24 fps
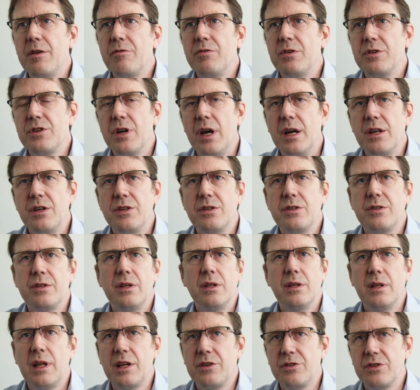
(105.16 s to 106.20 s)
for changes
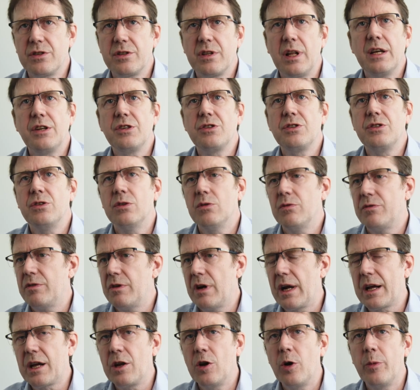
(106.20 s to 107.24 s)
in legislation or
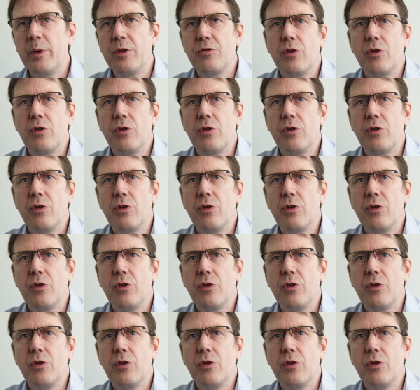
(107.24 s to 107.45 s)
for economic